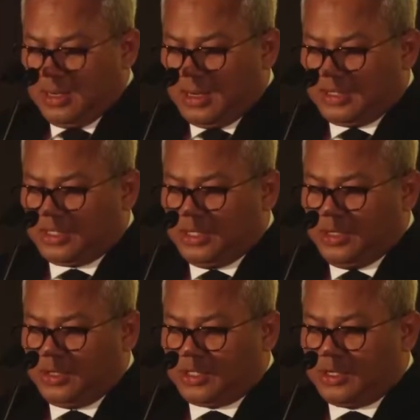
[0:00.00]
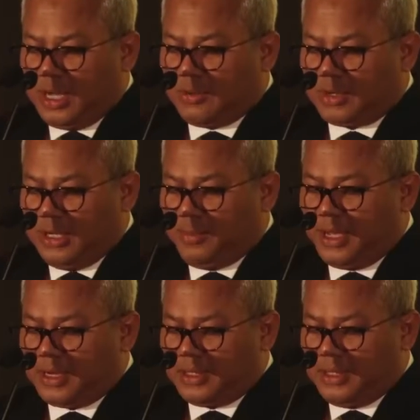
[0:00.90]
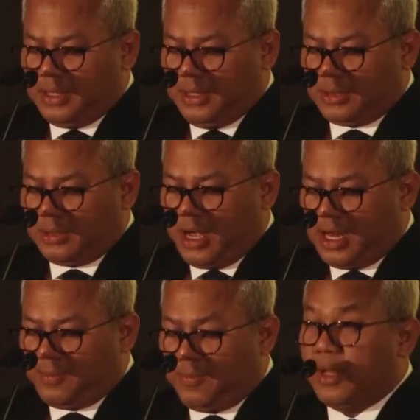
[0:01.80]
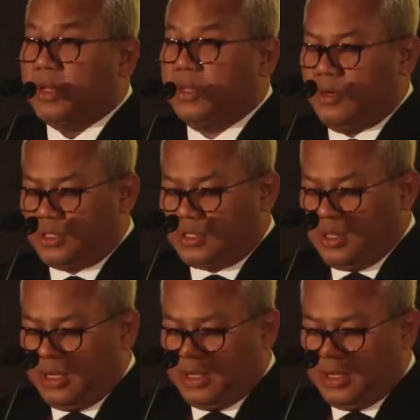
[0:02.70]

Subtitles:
Let's use our liberty to help those